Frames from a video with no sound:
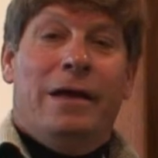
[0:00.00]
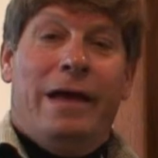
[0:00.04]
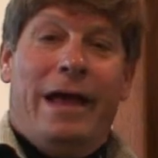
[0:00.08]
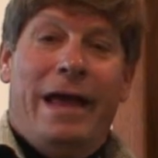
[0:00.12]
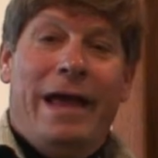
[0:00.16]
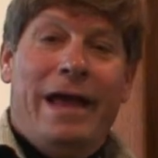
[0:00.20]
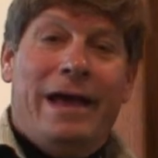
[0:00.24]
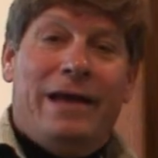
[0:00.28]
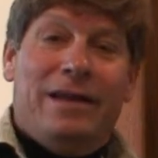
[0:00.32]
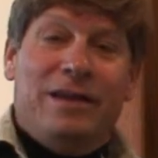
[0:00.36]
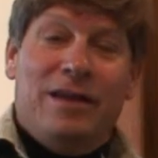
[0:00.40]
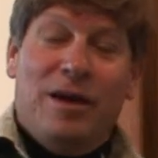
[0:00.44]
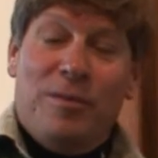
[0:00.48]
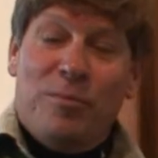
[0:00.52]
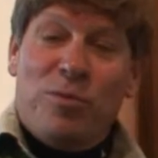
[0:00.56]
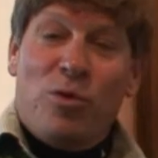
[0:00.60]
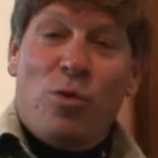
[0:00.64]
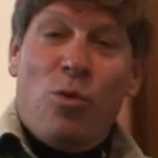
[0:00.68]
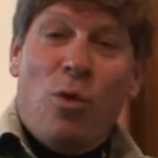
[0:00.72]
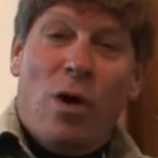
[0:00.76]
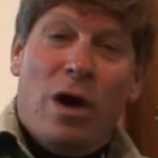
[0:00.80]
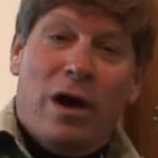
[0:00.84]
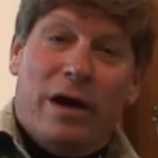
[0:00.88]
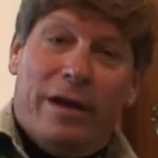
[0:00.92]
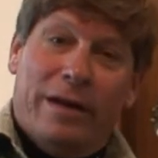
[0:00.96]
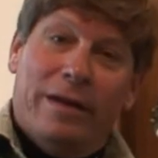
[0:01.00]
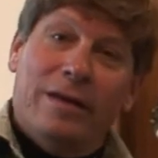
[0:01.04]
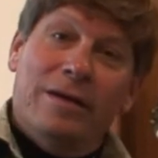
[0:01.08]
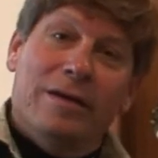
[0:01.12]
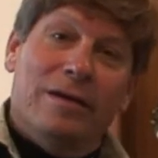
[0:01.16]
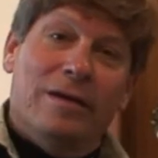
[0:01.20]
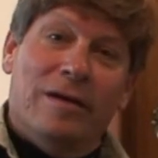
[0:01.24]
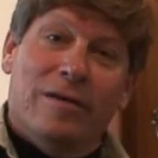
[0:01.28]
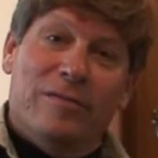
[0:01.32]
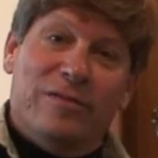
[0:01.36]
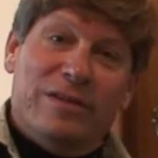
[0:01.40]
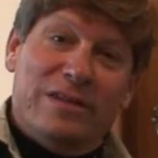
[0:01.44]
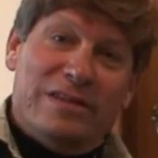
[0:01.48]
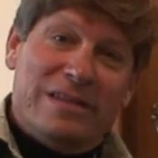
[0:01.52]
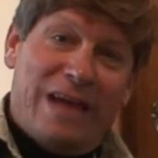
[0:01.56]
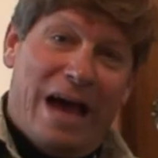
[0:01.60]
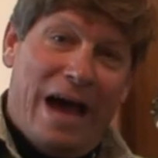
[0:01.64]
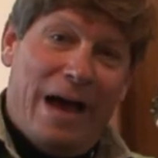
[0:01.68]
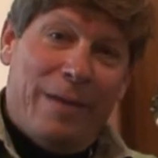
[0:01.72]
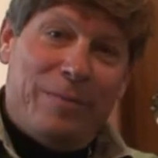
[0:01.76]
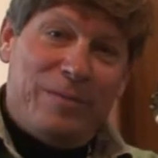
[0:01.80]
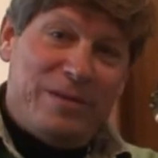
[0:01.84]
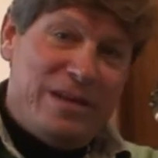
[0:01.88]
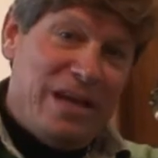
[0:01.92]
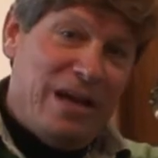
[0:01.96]
And number one of the
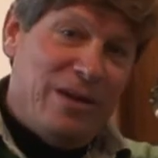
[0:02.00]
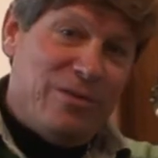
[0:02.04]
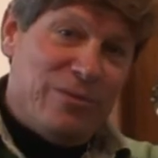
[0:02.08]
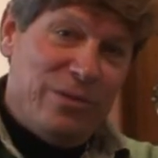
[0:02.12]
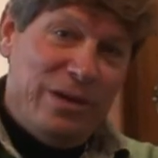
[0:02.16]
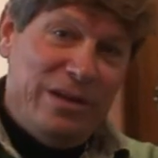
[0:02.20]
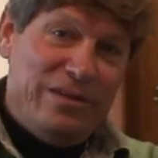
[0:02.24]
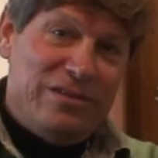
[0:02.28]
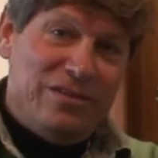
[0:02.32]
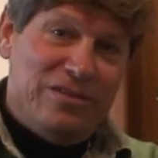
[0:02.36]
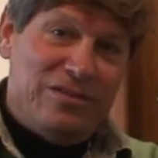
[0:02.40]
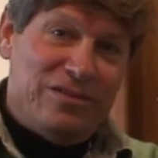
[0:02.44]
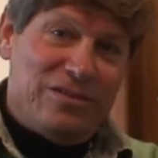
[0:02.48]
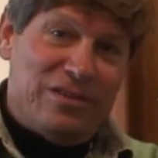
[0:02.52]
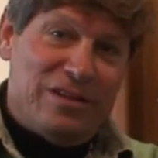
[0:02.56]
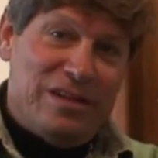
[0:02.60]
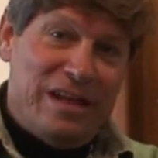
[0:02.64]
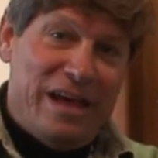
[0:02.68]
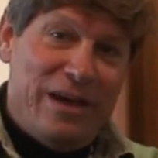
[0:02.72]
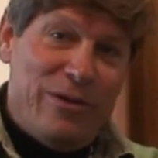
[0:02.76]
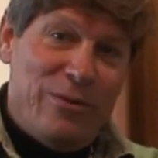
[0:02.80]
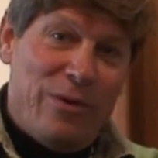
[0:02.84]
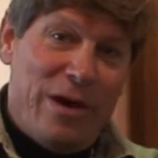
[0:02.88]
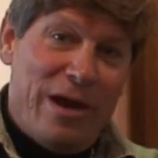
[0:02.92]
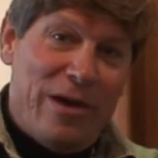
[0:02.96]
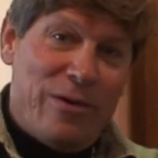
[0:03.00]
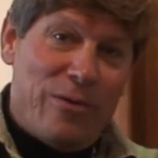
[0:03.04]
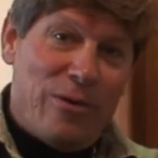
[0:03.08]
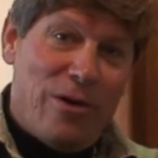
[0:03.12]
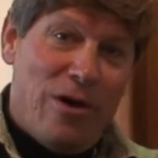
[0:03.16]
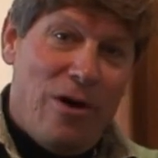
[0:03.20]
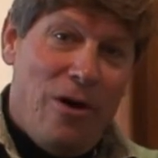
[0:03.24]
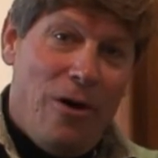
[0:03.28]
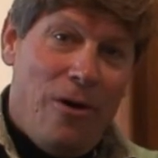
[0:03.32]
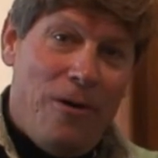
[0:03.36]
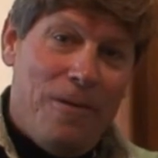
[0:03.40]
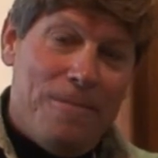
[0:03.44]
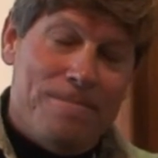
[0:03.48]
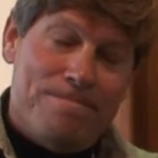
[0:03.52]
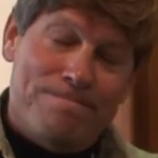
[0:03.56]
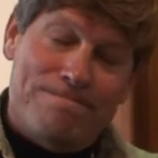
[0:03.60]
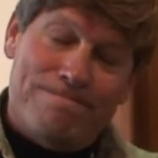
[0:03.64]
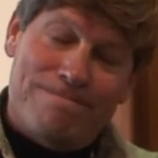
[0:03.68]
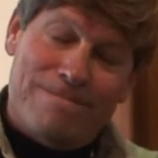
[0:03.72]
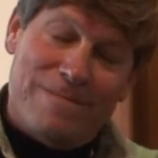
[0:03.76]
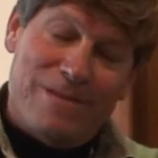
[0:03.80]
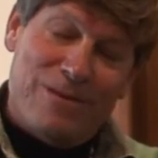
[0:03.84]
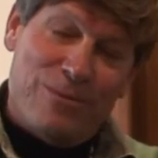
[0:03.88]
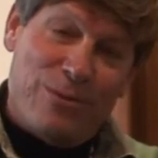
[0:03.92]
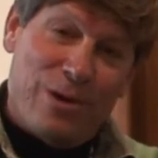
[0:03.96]
top 10 reasons to lightweight roll,
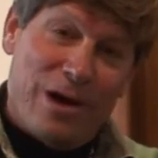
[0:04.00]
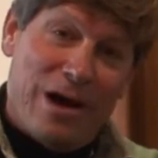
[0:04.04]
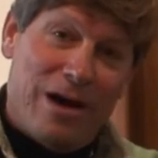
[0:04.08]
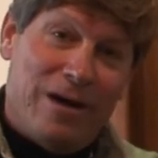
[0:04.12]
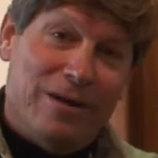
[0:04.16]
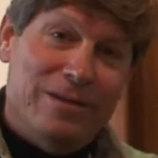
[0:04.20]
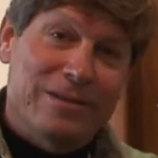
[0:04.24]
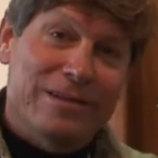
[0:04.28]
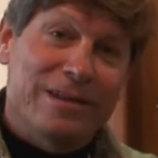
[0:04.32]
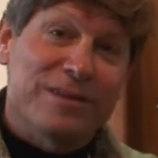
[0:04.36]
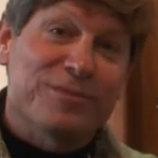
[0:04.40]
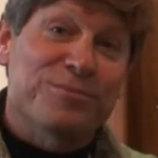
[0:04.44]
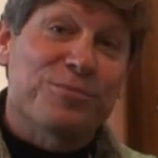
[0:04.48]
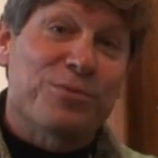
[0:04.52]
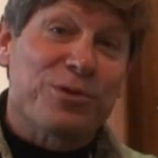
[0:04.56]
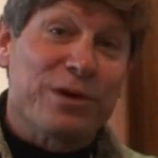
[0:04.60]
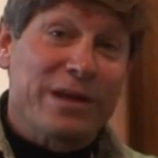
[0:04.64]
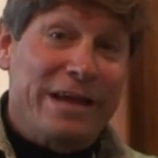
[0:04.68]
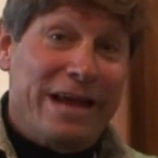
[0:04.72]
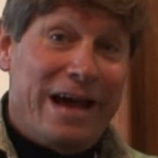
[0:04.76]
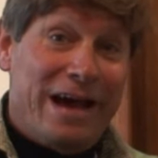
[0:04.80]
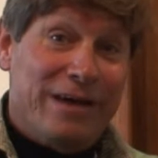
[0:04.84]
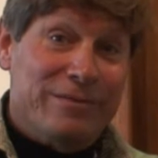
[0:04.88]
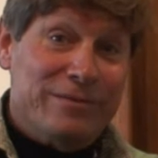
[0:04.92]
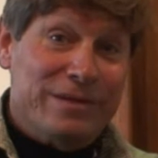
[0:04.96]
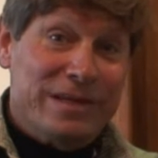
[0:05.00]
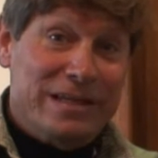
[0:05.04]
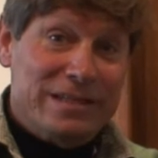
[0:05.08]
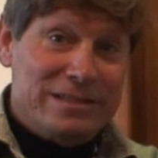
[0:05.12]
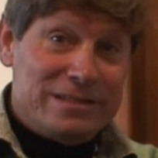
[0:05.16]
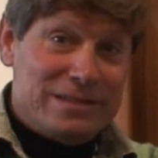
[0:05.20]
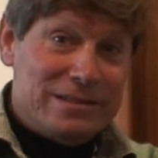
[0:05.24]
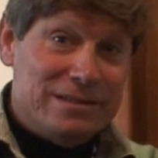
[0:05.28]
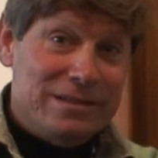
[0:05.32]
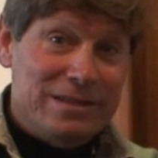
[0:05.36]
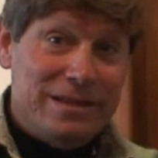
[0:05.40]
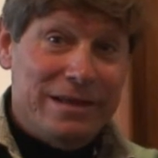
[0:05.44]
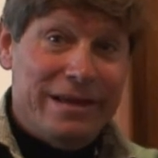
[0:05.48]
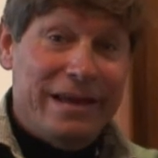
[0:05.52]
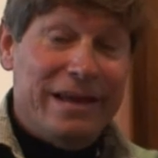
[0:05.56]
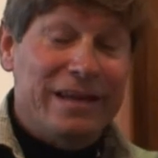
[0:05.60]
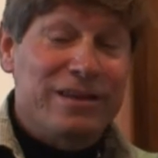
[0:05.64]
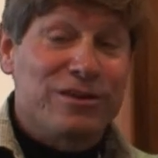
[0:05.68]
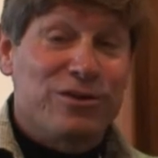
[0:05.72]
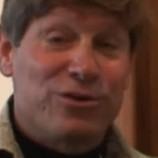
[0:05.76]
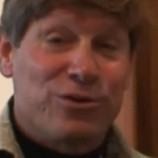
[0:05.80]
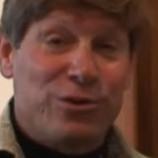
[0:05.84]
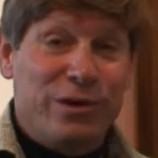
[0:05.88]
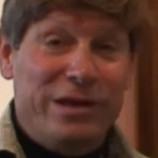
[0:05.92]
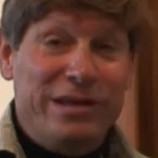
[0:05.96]
well, that's pretty obvious.
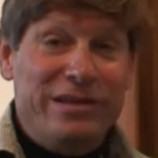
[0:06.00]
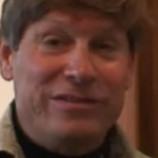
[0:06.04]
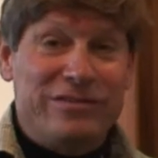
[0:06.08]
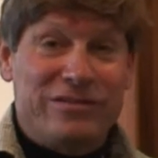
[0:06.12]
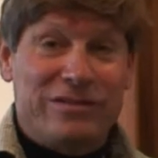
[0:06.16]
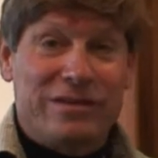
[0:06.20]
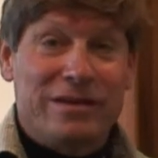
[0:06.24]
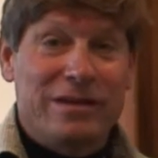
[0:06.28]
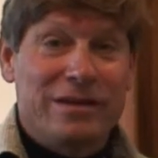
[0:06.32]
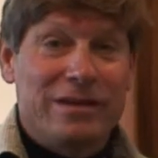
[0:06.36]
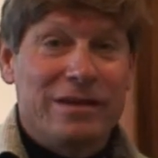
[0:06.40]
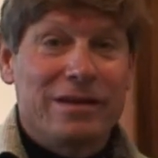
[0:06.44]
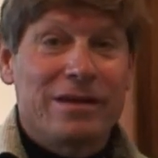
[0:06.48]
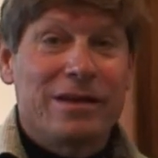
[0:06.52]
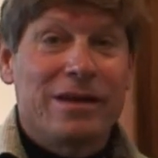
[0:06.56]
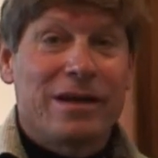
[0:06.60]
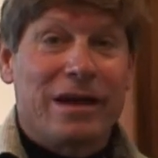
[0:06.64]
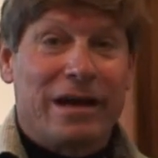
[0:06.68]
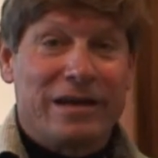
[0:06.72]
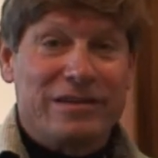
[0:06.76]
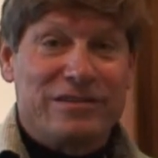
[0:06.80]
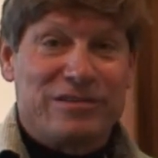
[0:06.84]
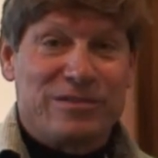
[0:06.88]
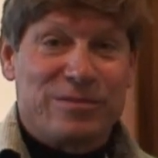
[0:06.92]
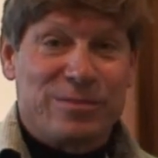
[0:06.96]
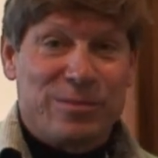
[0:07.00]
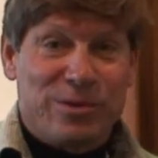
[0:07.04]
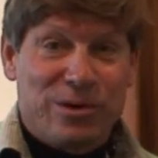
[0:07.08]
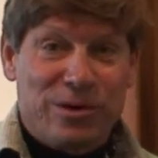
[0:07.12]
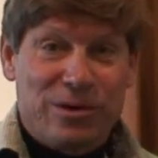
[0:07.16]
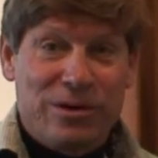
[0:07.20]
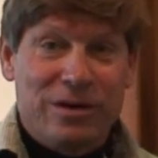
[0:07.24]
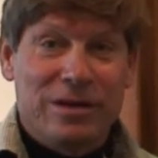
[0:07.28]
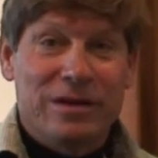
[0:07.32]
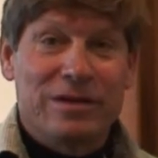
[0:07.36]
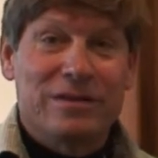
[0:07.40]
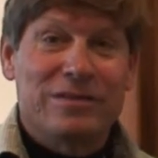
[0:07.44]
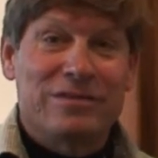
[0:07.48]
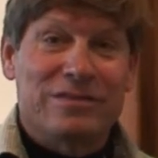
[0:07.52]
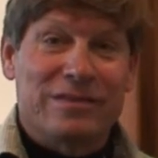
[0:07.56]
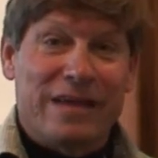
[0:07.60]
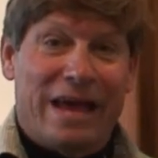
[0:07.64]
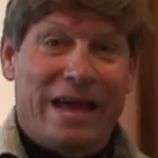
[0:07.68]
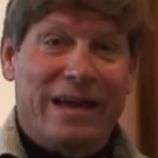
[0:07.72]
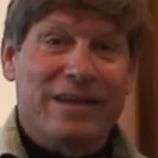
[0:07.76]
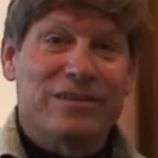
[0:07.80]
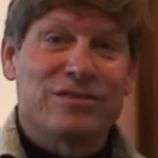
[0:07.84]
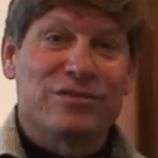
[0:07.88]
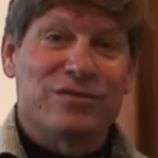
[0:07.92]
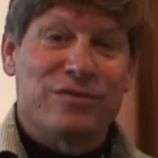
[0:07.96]
Increased customer
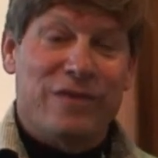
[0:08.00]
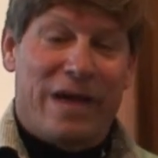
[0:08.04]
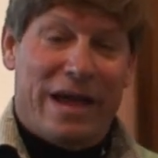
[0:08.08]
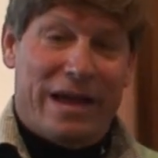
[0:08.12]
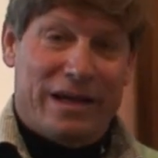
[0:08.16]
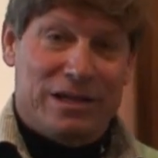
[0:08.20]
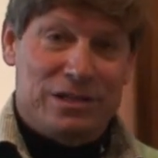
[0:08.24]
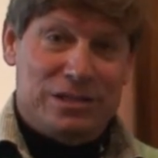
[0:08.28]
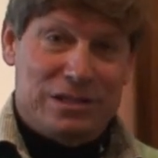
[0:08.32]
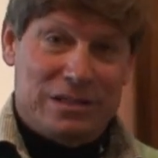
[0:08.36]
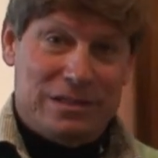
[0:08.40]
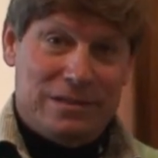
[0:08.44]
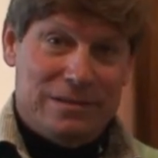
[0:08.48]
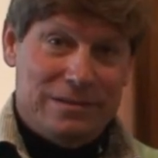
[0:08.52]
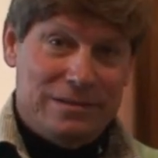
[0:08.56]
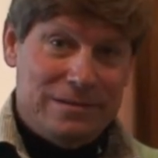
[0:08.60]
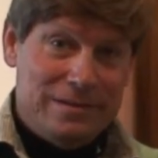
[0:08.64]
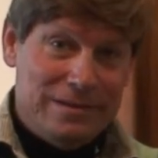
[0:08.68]
satisfaction.